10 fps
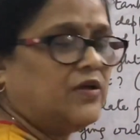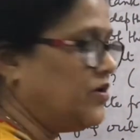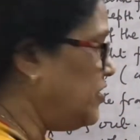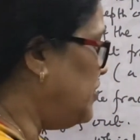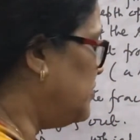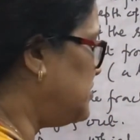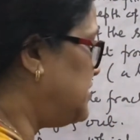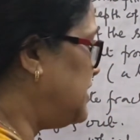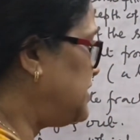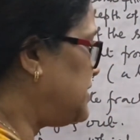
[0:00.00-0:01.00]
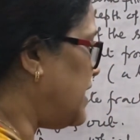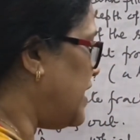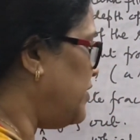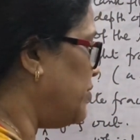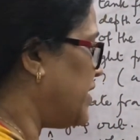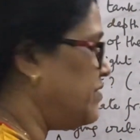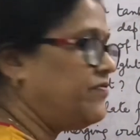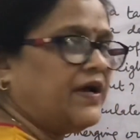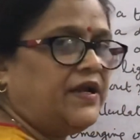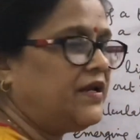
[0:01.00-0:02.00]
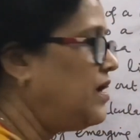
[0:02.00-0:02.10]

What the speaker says: Use this and you can find